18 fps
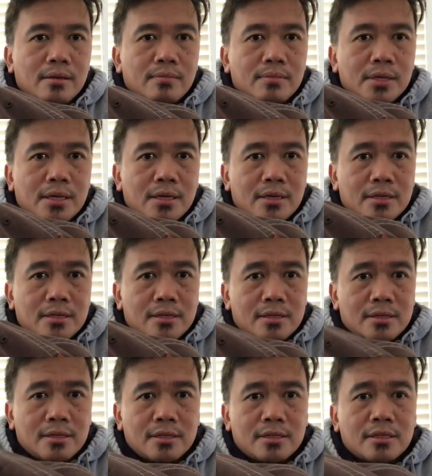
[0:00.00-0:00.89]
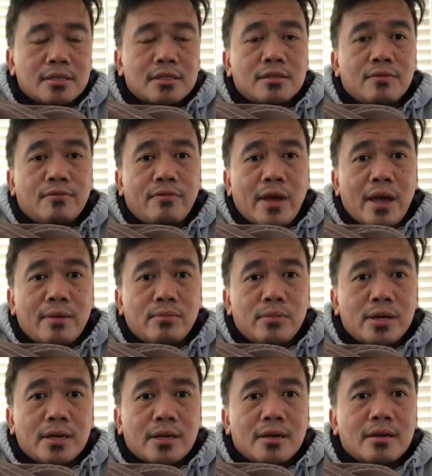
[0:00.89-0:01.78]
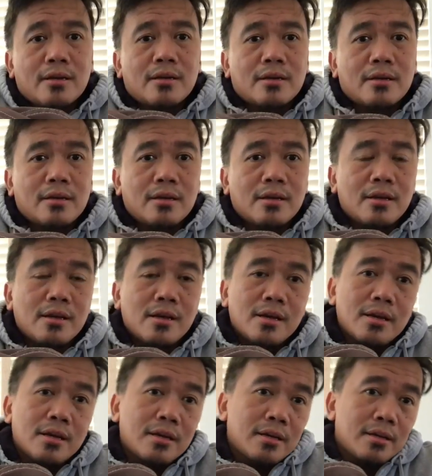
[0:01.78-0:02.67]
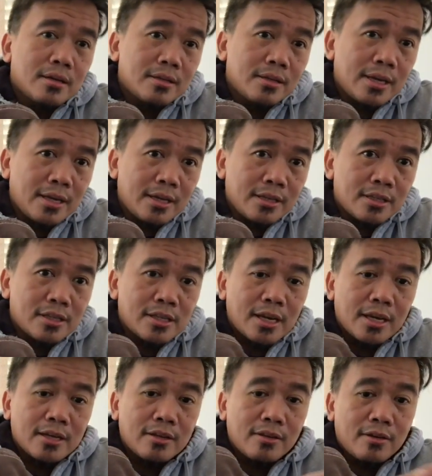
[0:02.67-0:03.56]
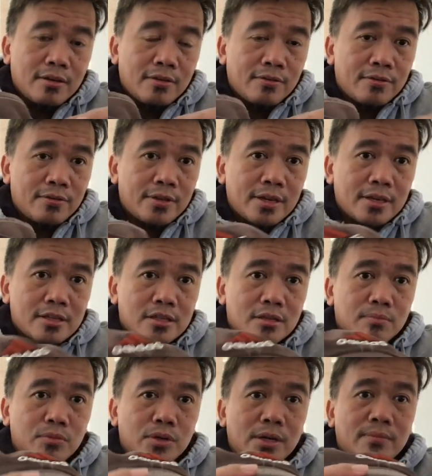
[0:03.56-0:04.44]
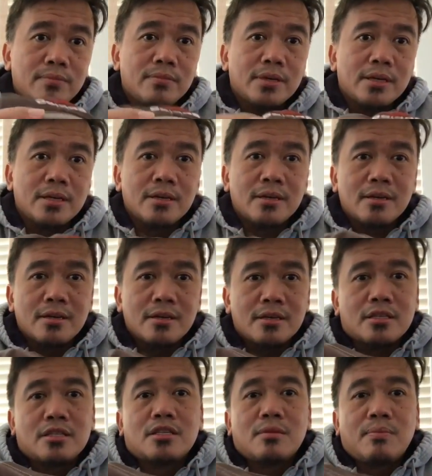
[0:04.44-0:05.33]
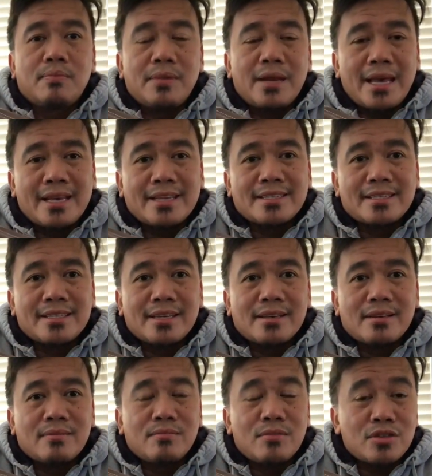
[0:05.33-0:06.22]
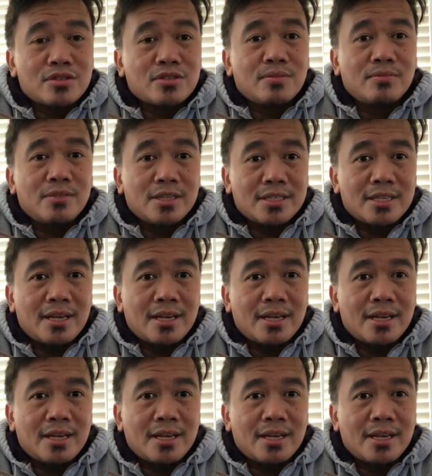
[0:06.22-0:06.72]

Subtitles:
because this is fabric. The inside of this brim is plastic most of the